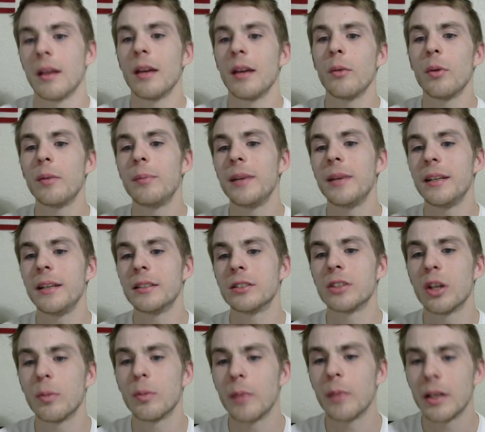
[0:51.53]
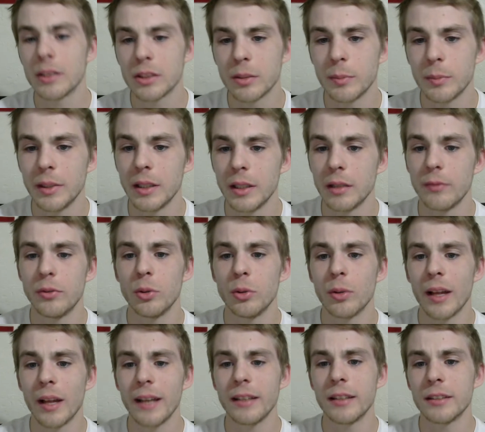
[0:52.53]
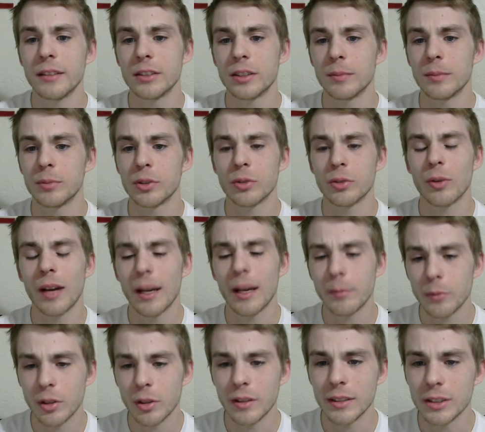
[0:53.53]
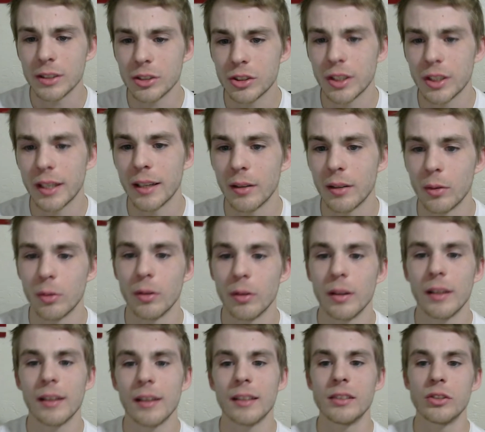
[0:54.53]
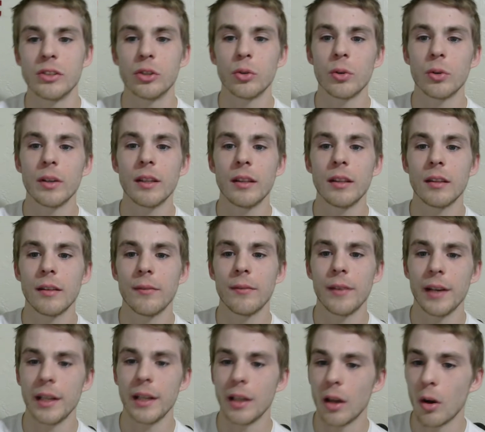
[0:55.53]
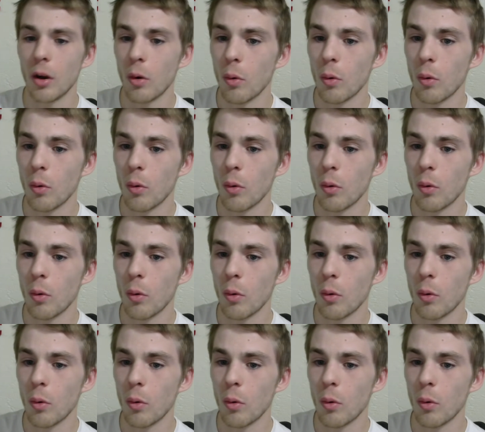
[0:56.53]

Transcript: would mean so much to me if you liked and subscribed to this channel. Enjoy the video.